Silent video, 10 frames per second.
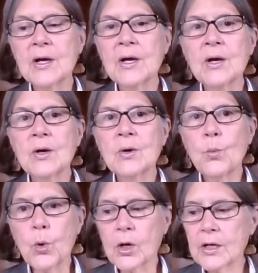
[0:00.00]

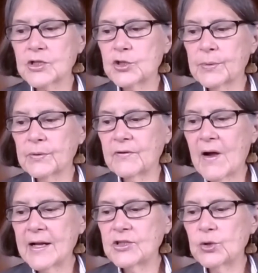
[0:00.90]
work to provide
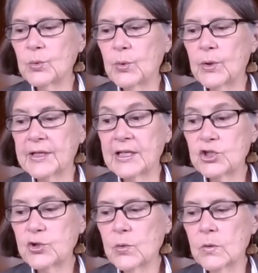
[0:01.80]
you with any
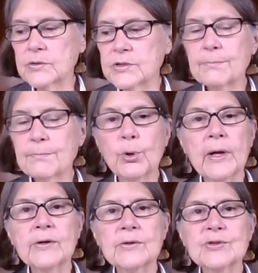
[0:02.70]
tools,
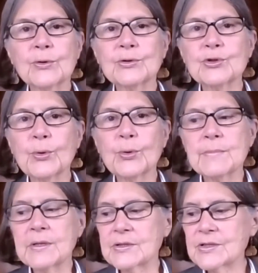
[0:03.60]
prayers, or
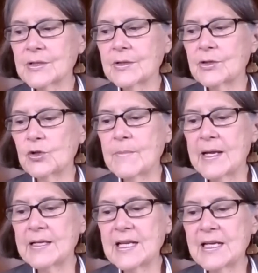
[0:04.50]
treatments you may
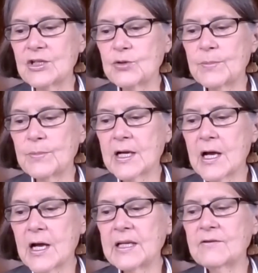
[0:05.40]
need to become
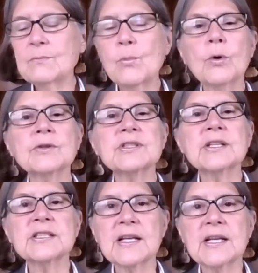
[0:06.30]
even more
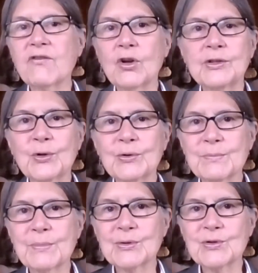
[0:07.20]
successful in your
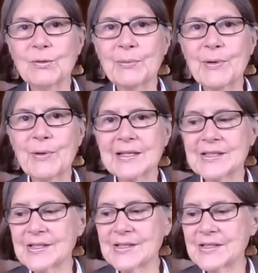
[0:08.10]
spiritual
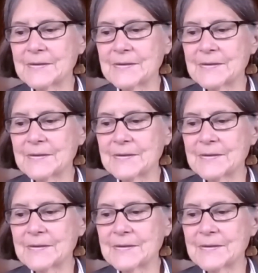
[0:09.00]
practices.